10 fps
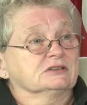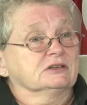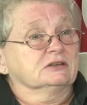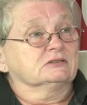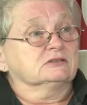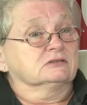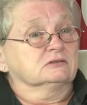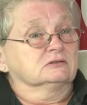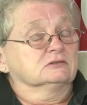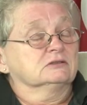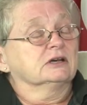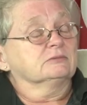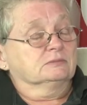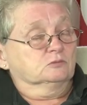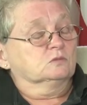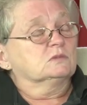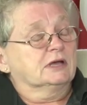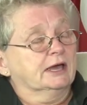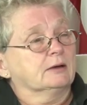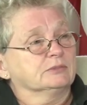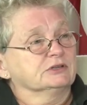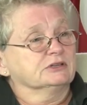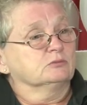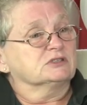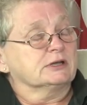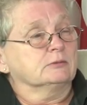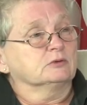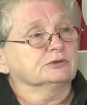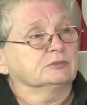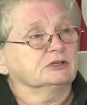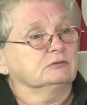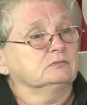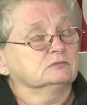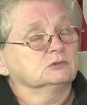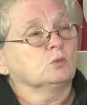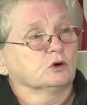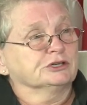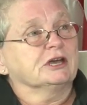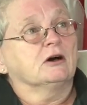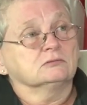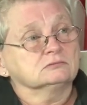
that that, uh, mm-hmm. that happened and was able to be worked out.